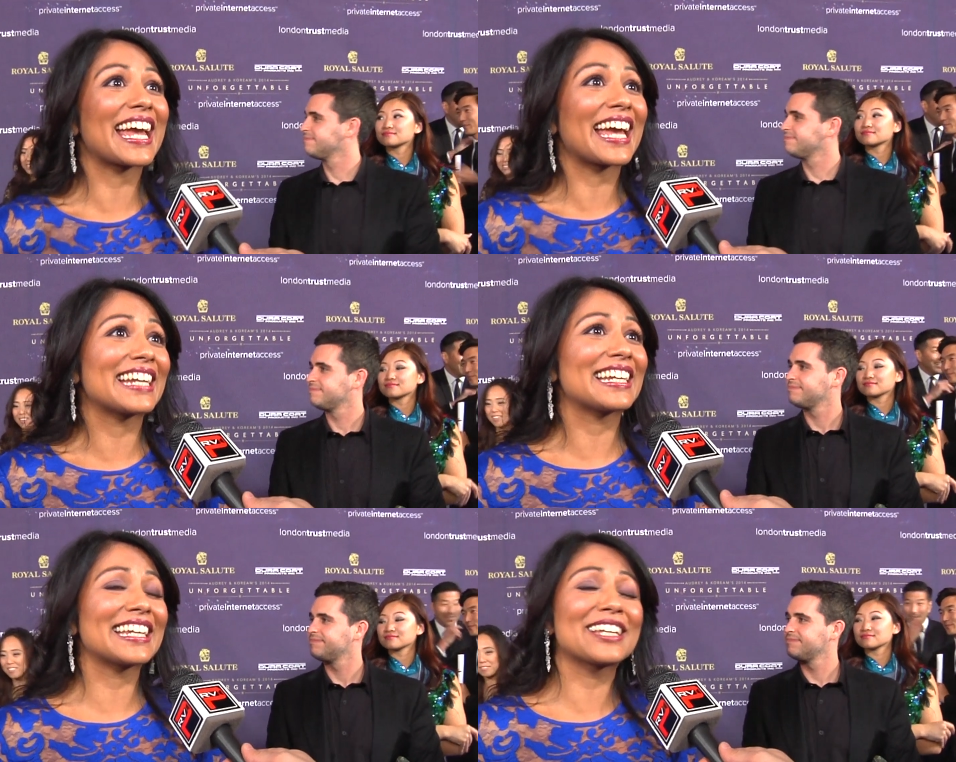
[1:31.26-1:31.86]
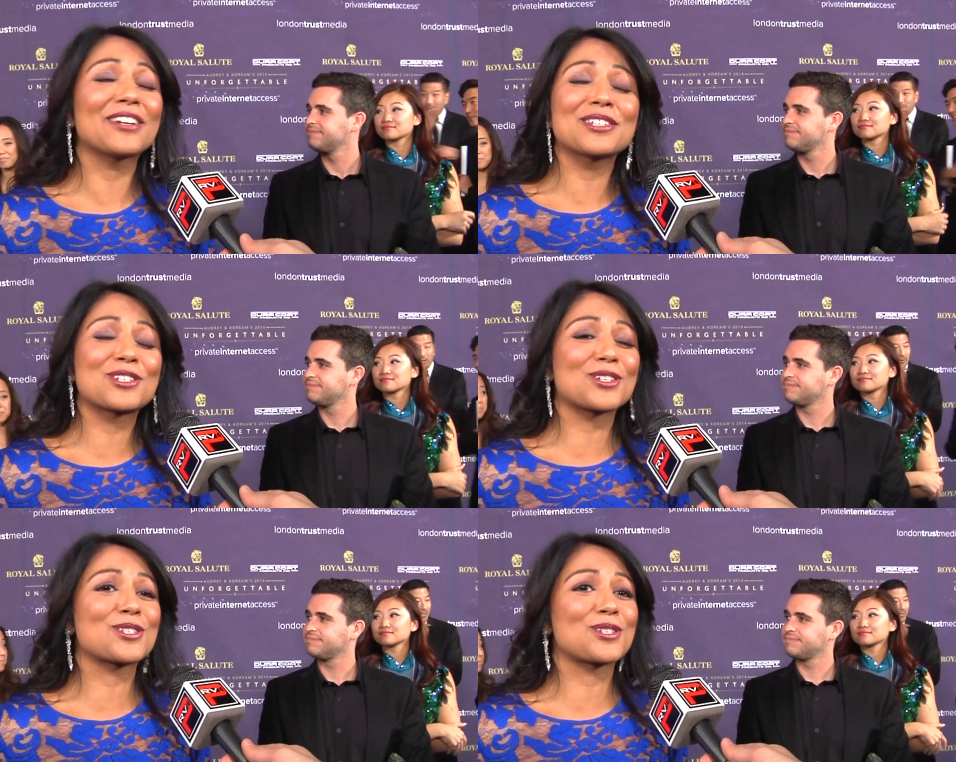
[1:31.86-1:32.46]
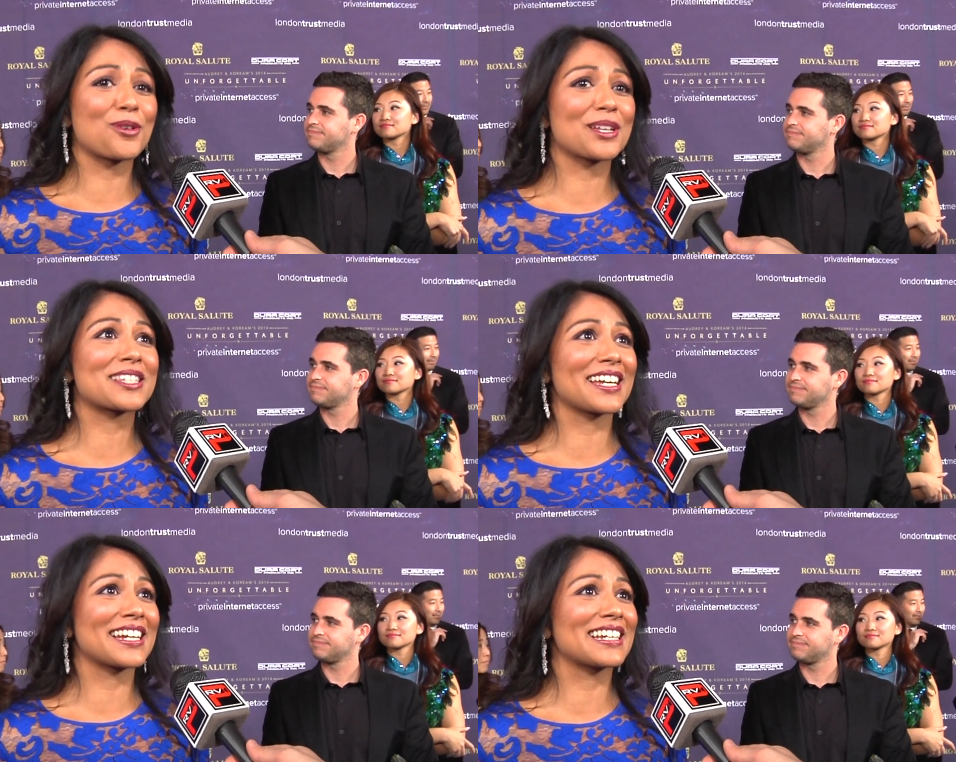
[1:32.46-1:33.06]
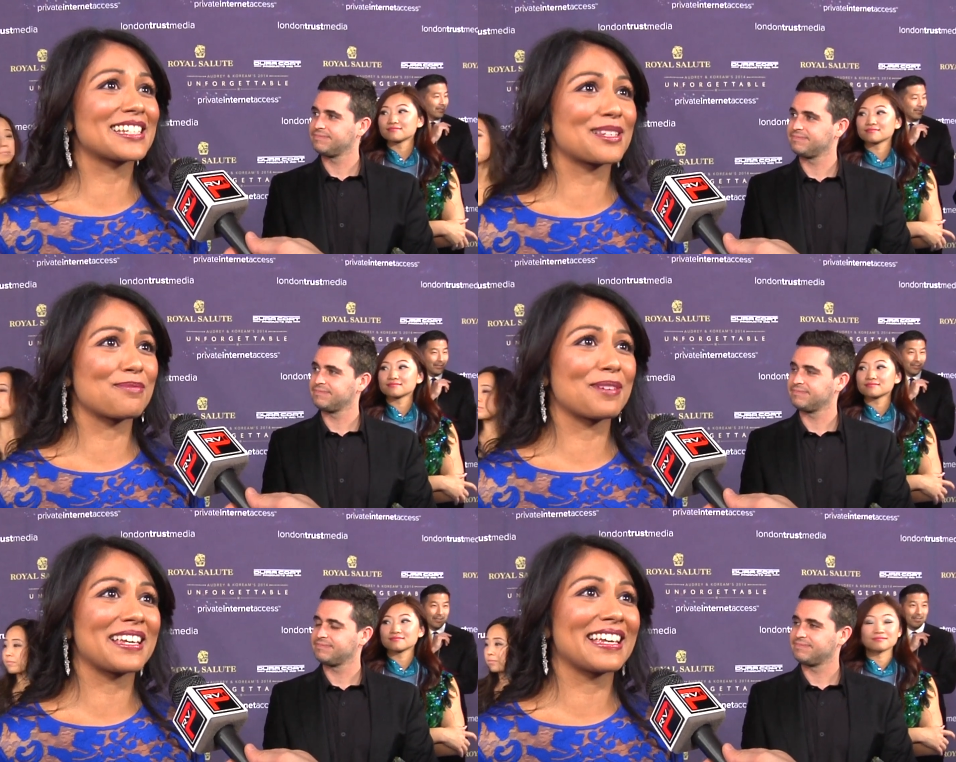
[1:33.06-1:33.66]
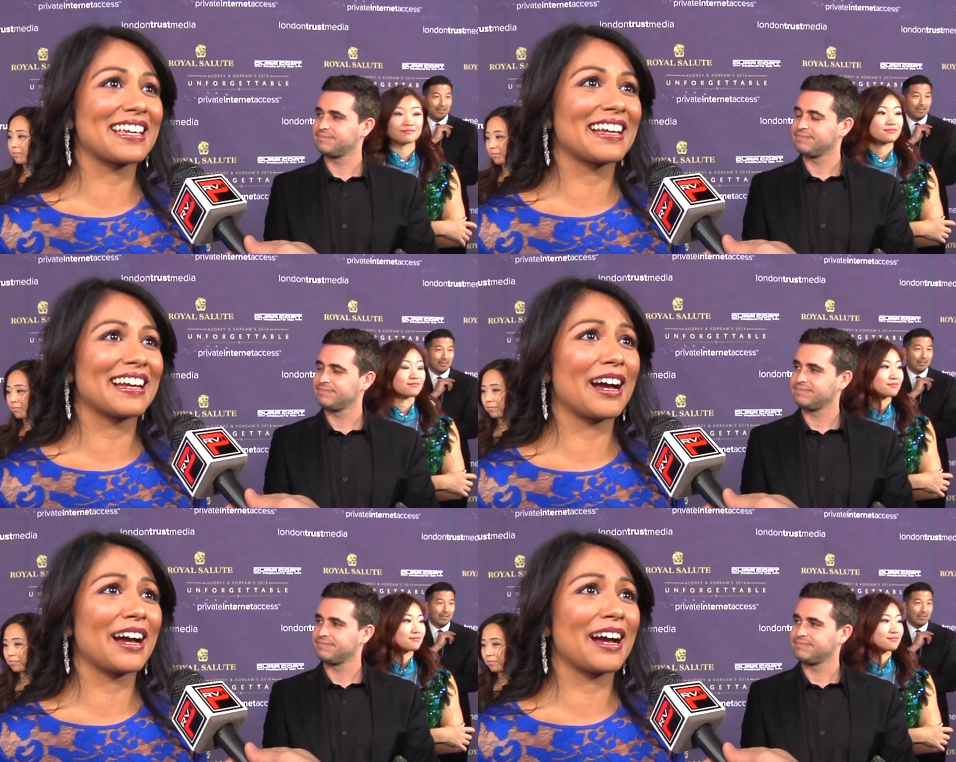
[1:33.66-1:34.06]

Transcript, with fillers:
Speaker 1: and you know, it's just so exciting to be.